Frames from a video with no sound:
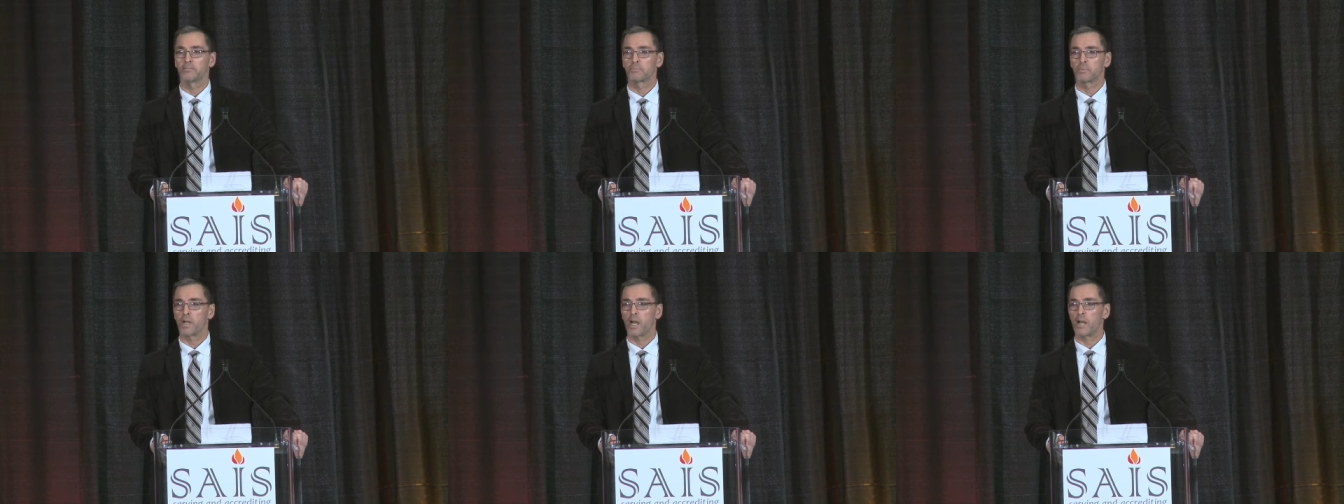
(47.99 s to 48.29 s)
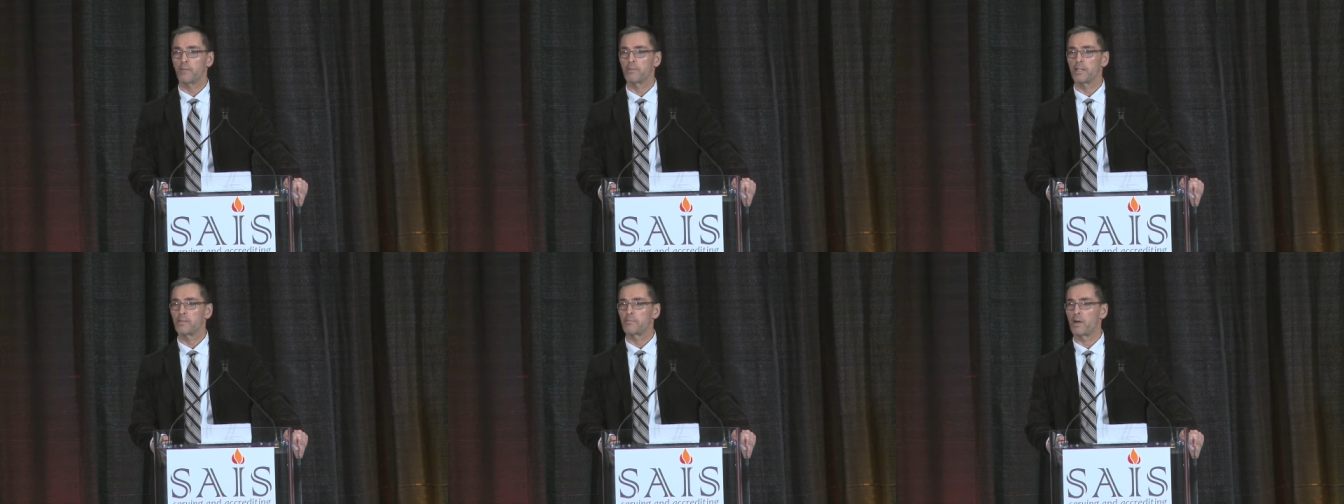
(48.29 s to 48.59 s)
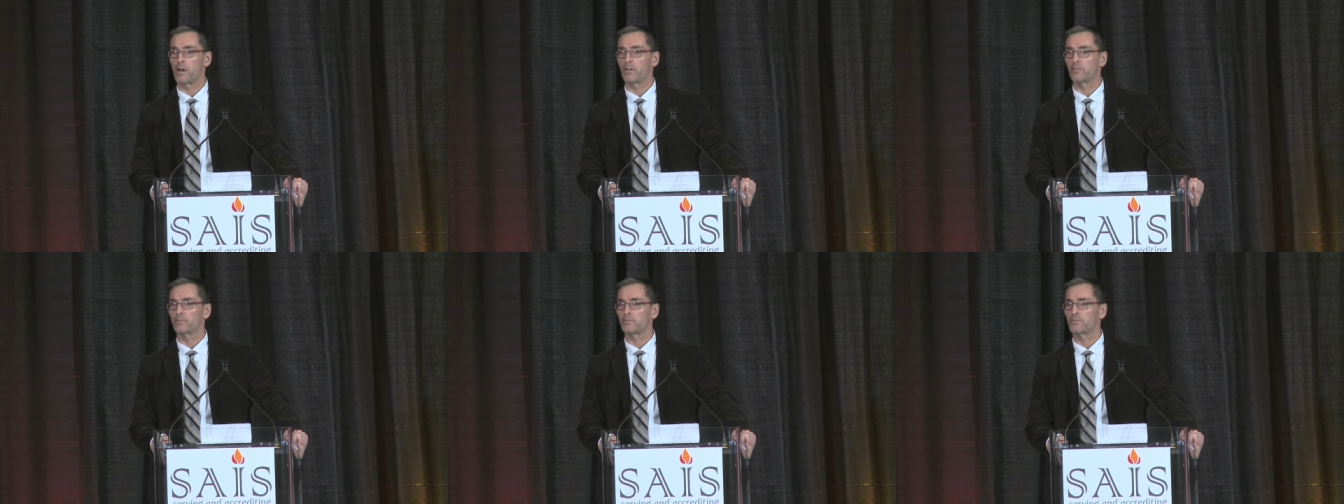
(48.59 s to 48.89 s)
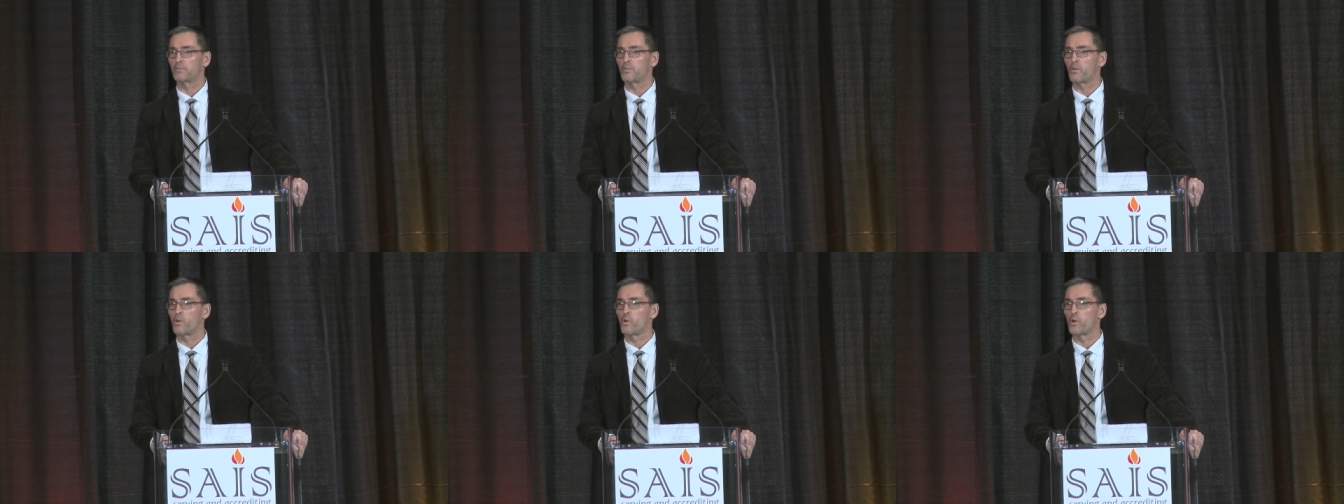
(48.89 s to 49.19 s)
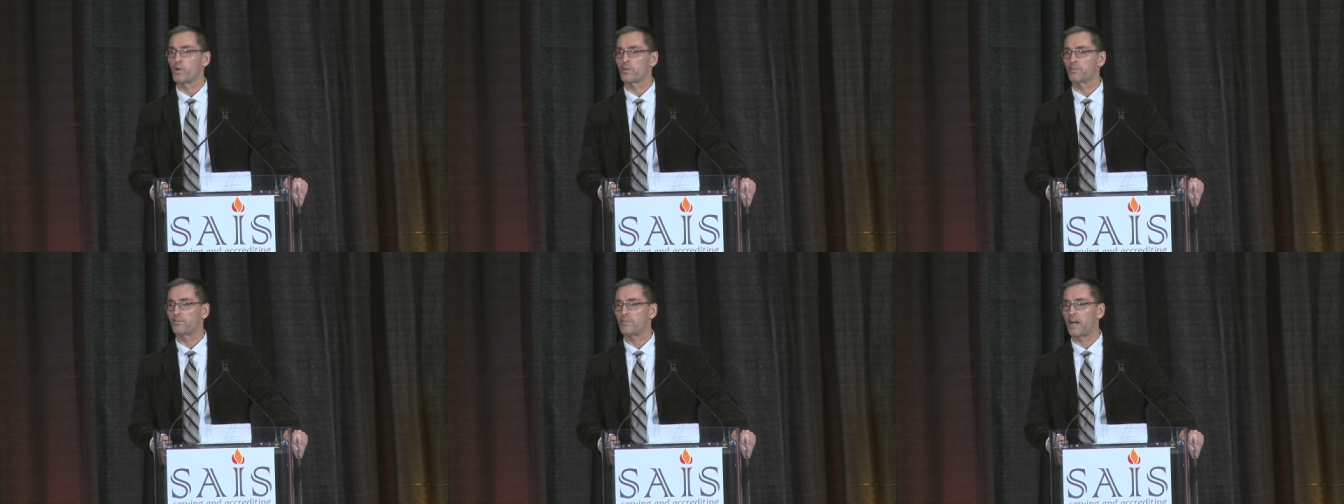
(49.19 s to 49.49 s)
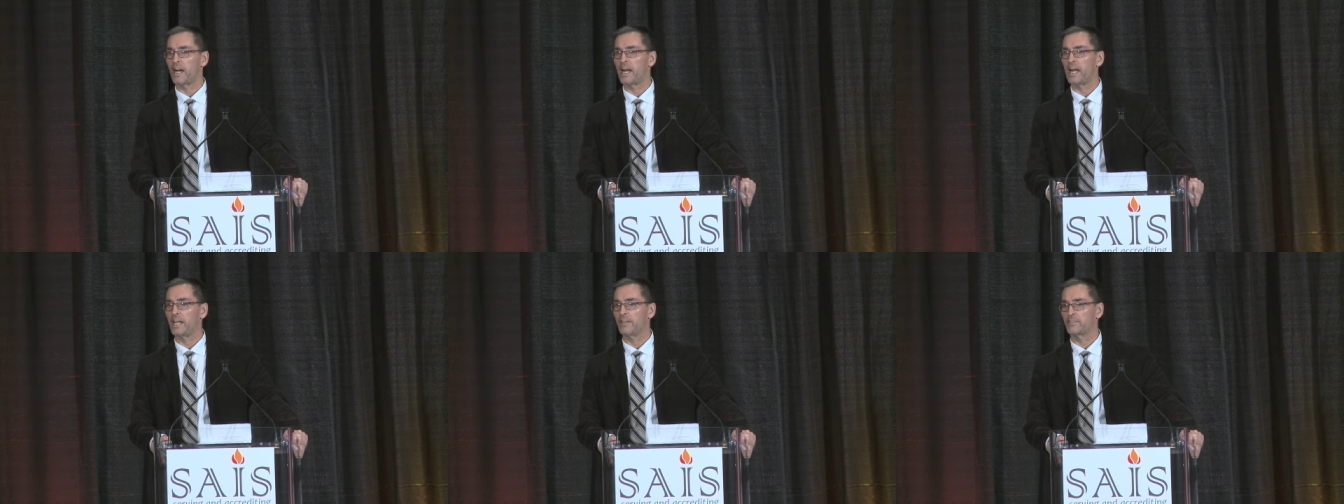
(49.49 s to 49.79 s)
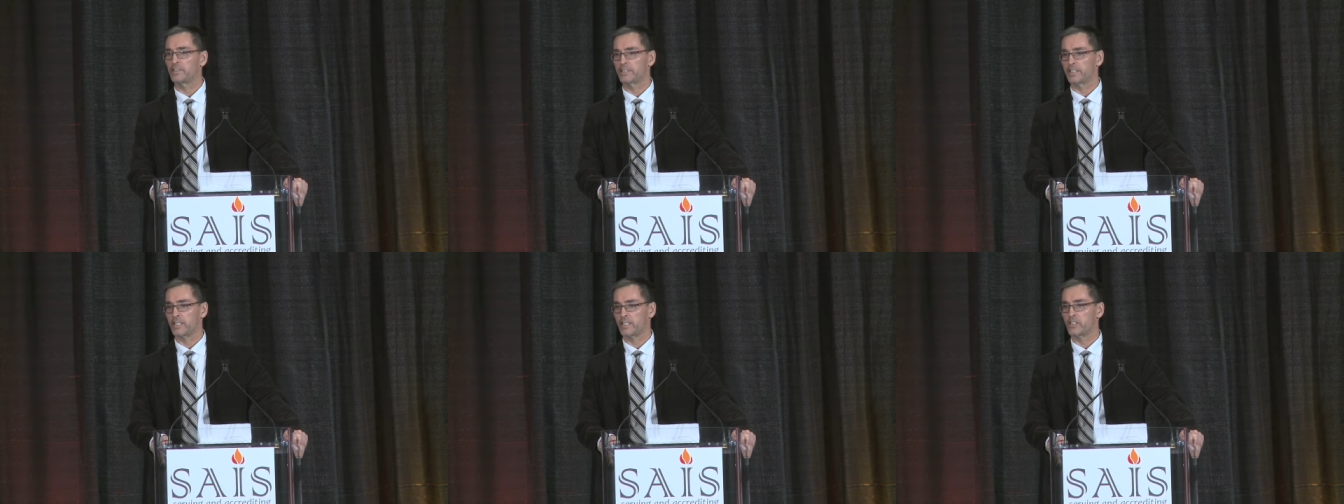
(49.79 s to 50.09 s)
probably about 4,
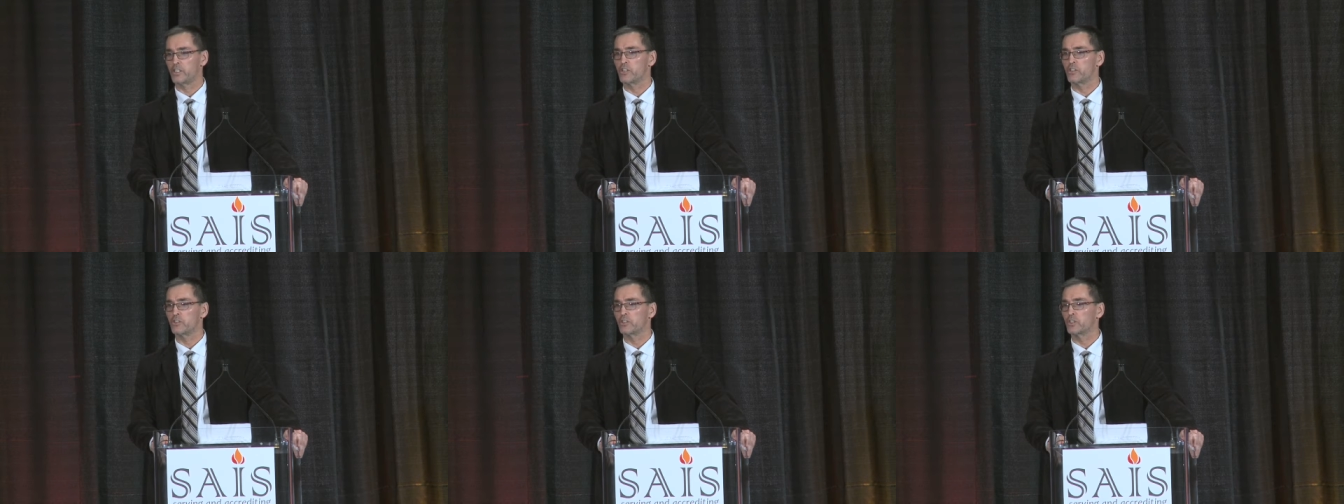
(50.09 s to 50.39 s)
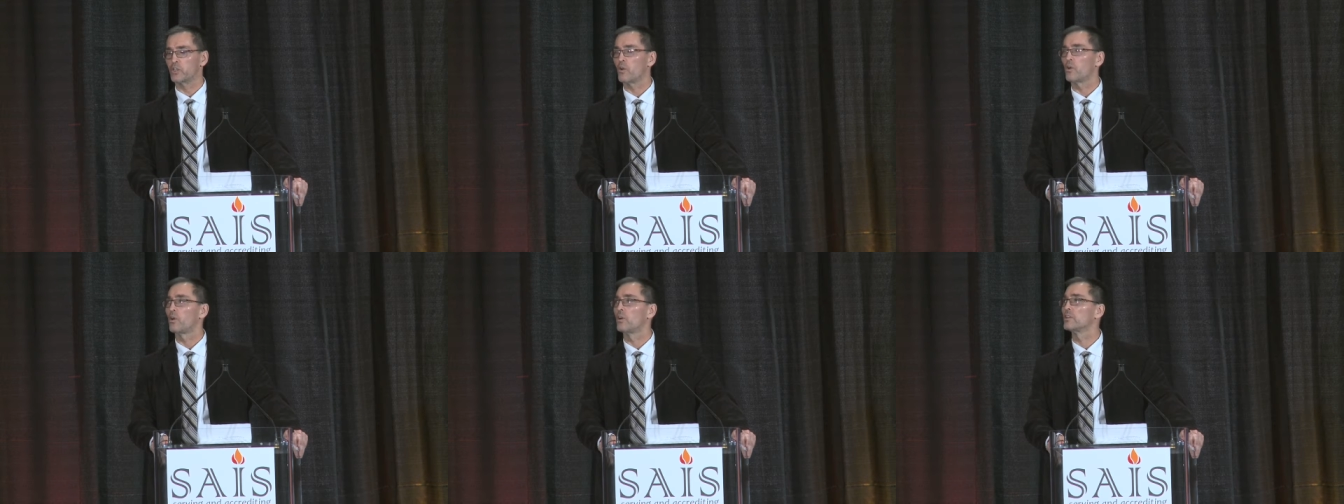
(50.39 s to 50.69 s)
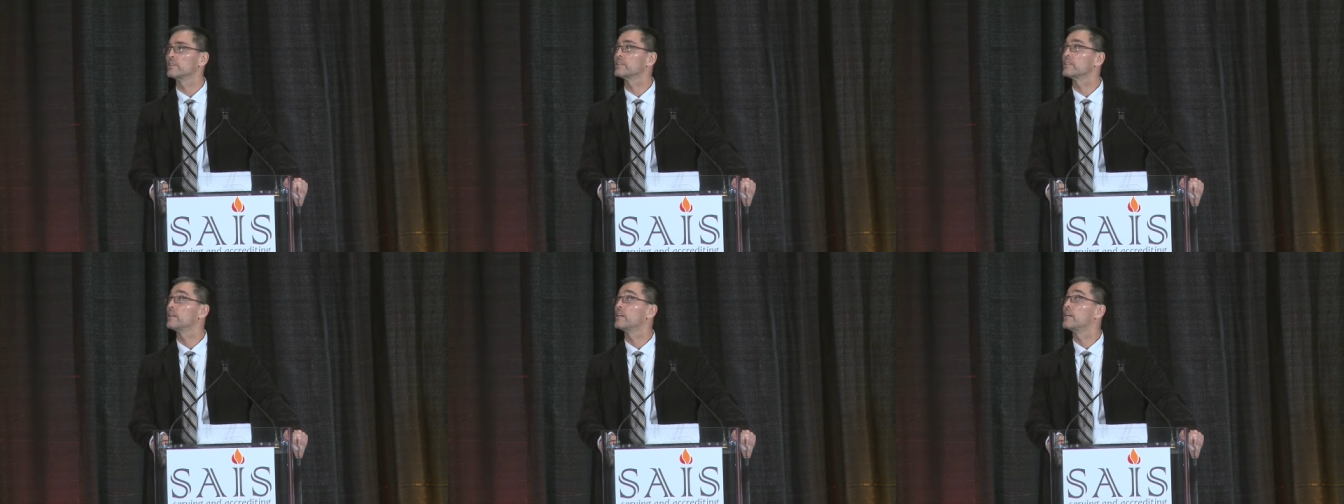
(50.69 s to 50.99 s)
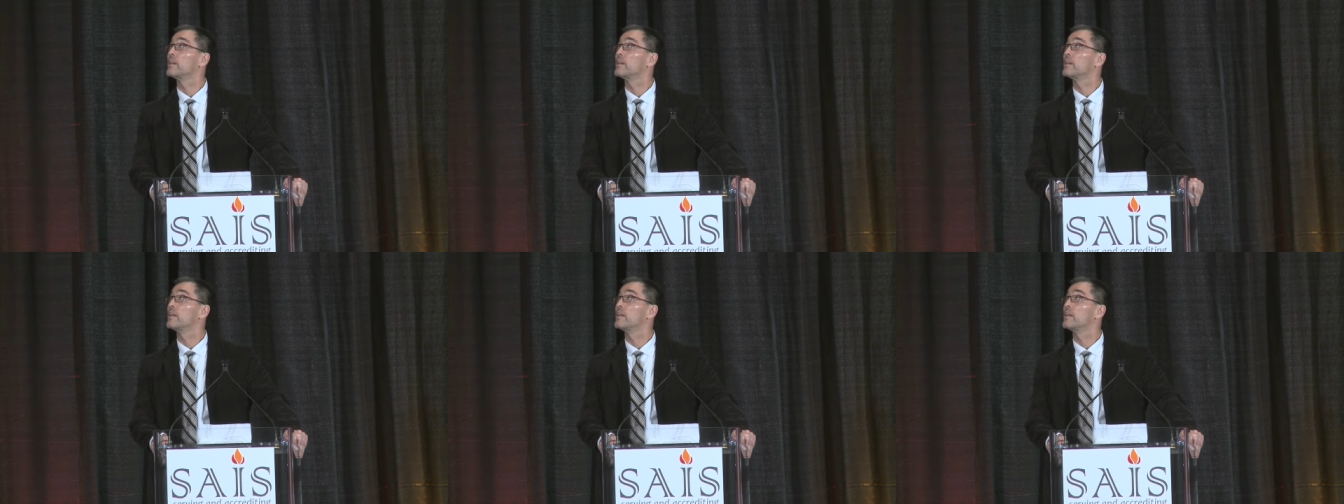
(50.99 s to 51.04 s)
5, 6 years old.